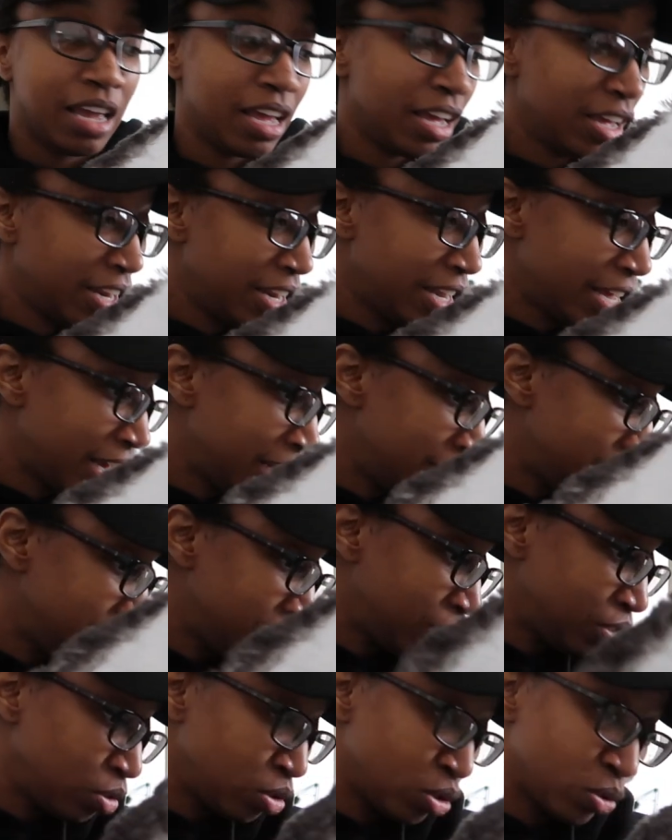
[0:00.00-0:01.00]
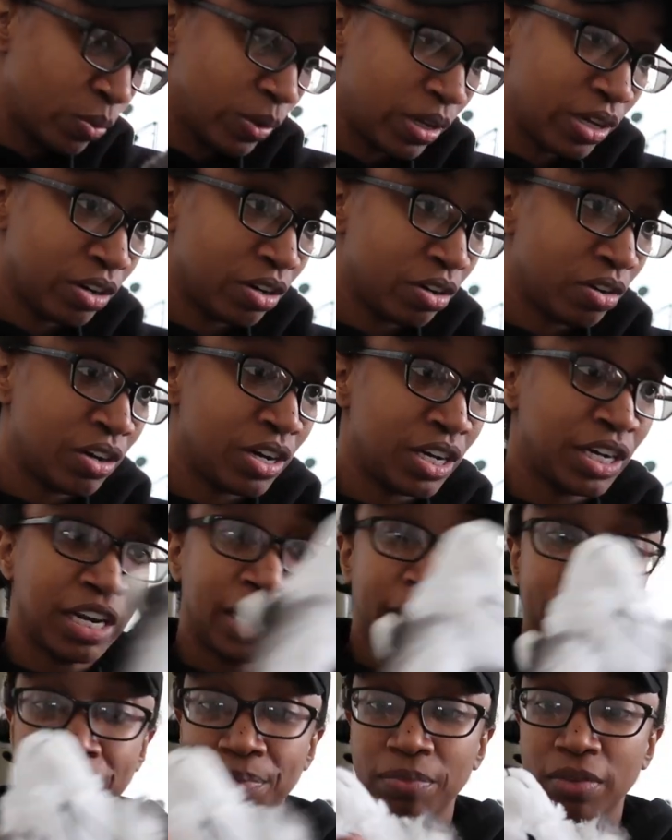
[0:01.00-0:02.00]
it has a little squeaker on
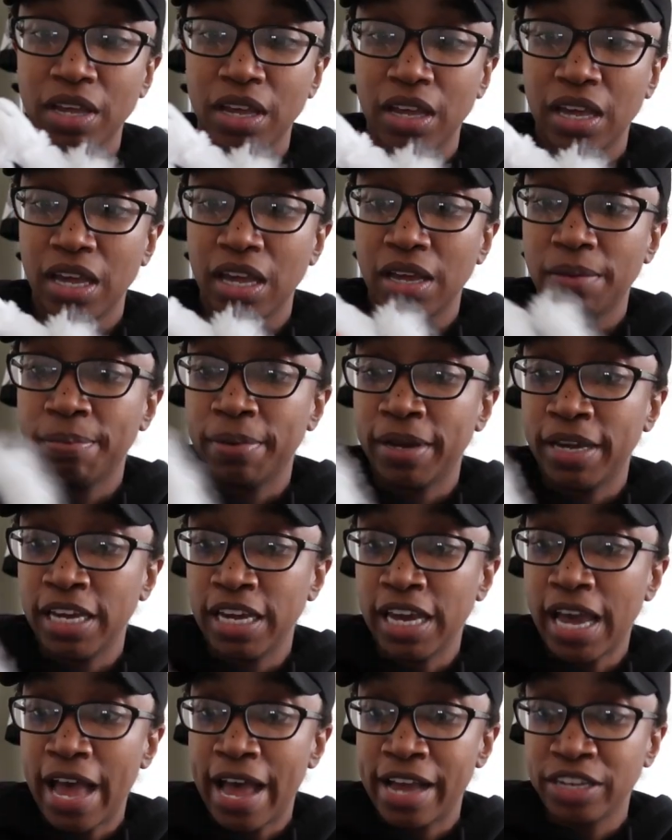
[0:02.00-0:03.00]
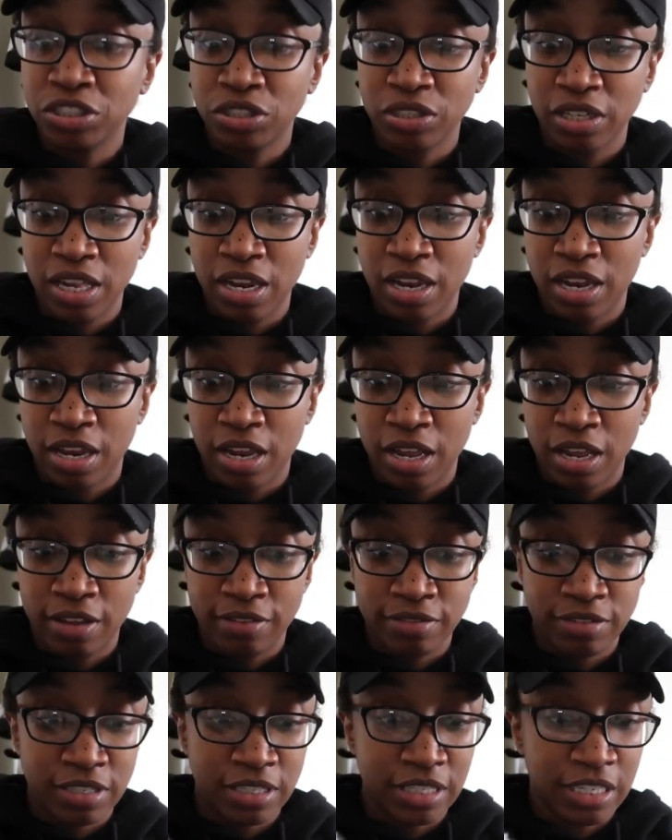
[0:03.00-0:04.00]
it. But he actually
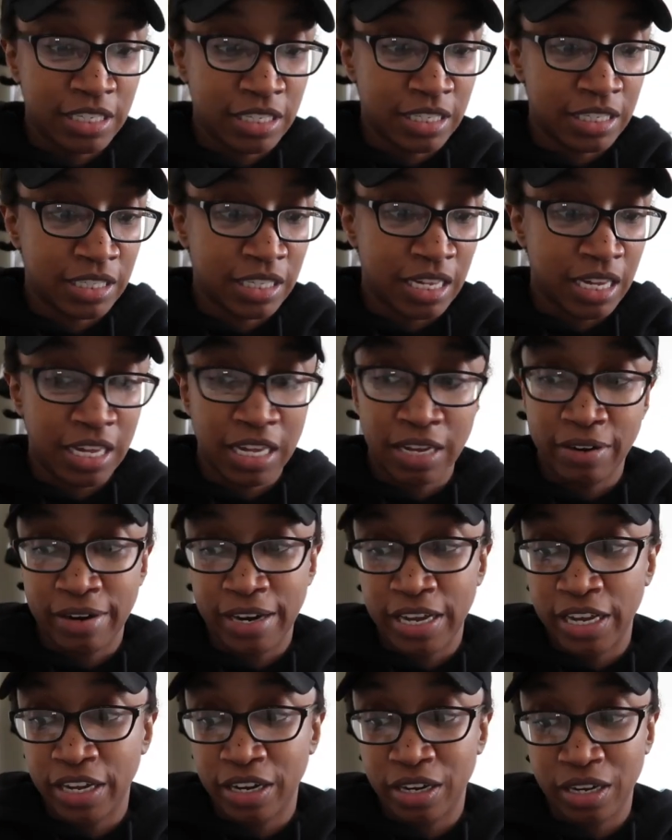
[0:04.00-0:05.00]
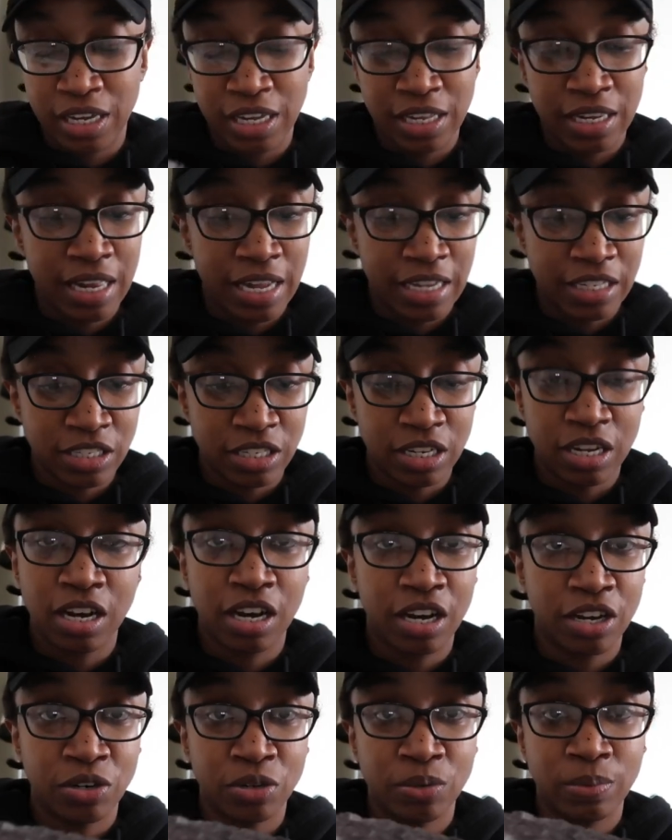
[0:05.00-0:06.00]
loves this thing right here. He likes to
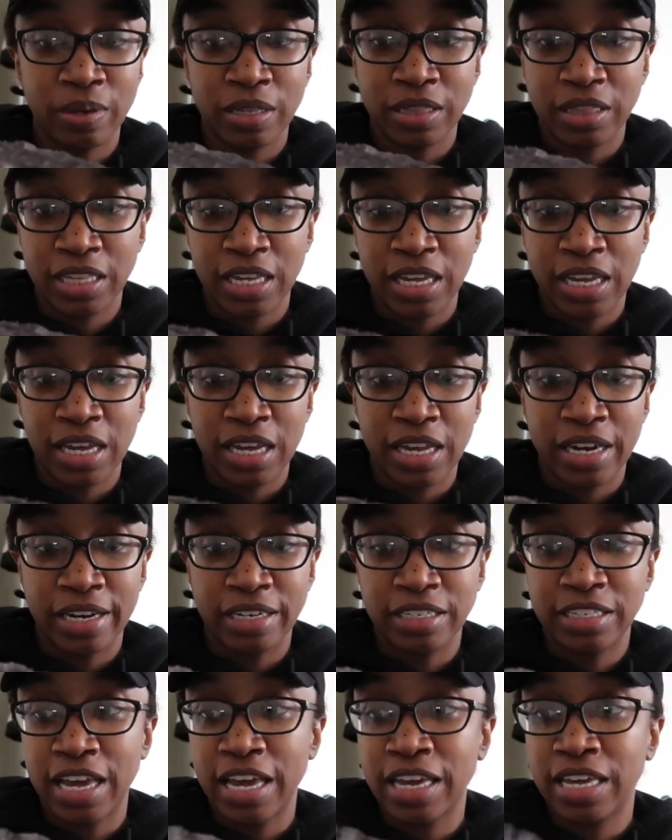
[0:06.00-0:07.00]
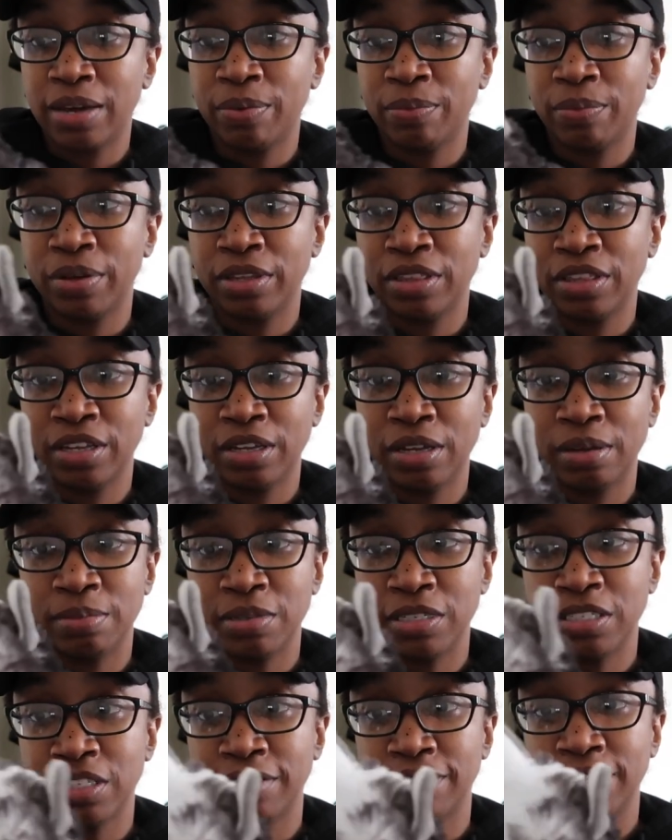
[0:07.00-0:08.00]
cuddle with it and take it with him
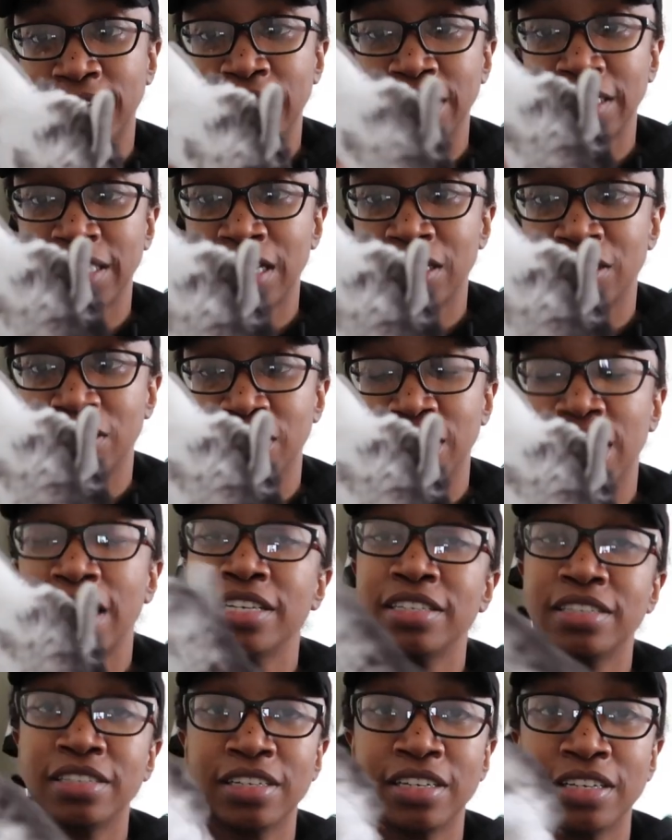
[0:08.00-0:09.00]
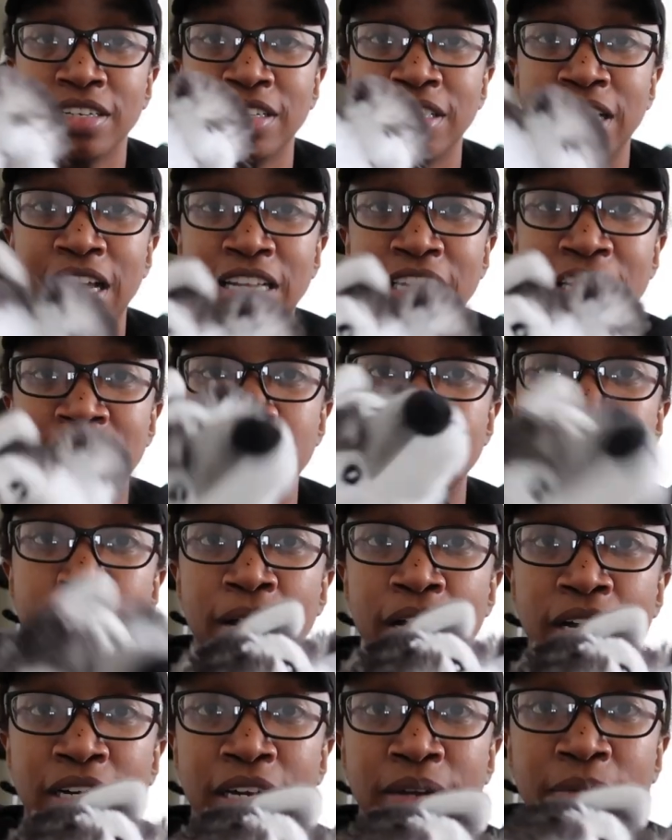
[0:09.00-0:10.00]
and stuff like that. So that's good that he's
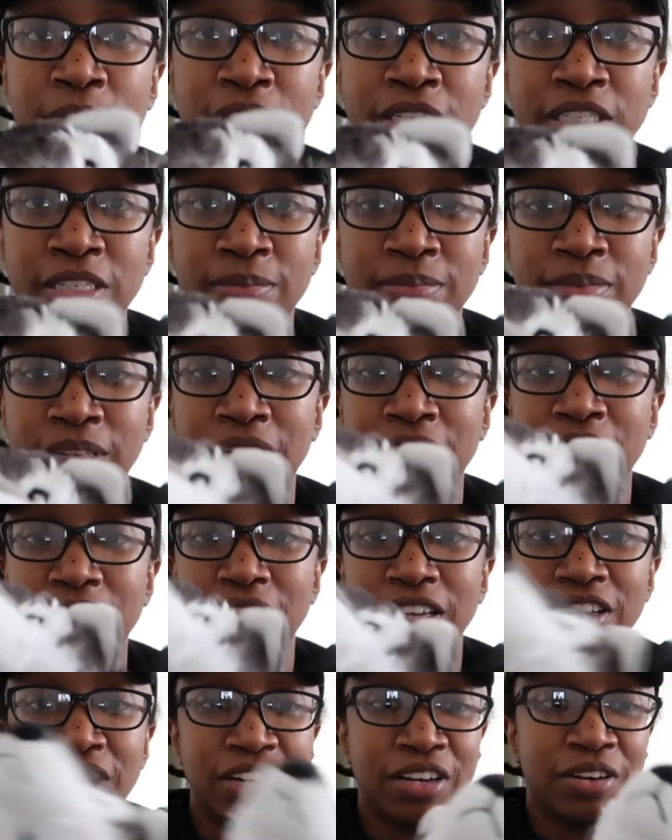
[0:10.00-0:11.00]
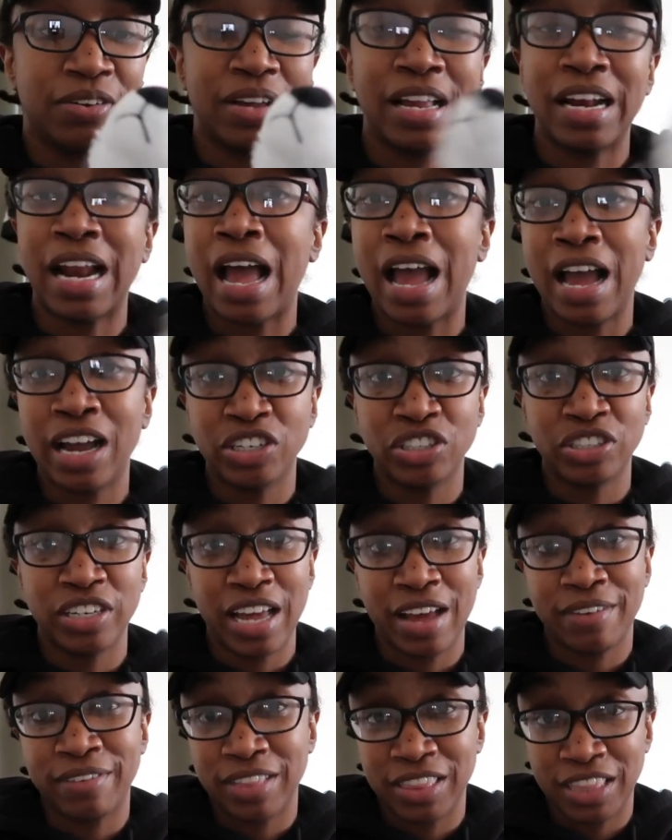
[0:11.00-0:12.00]
bonding with something, you know. And I actually
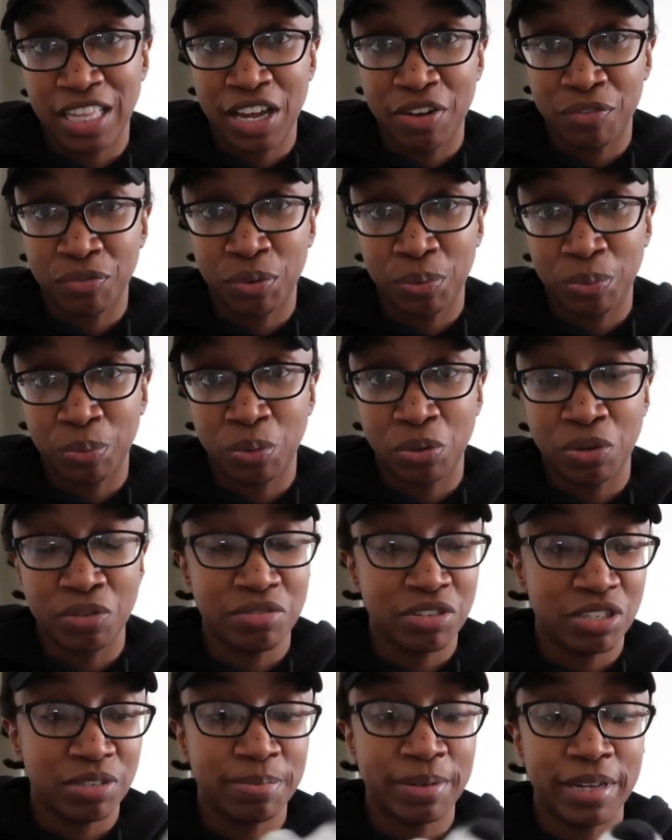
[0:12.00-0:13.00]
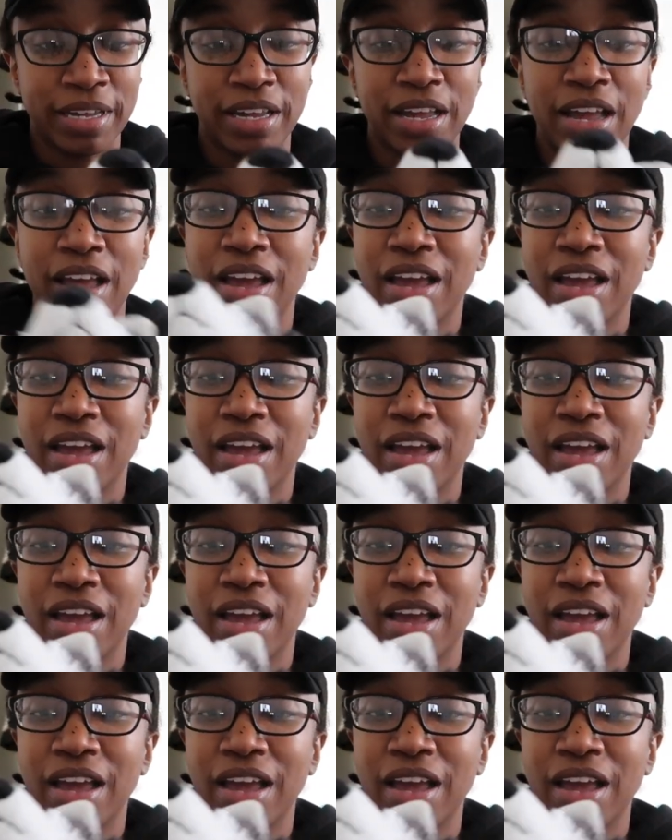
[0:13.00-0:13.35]
have a thing for wolves, but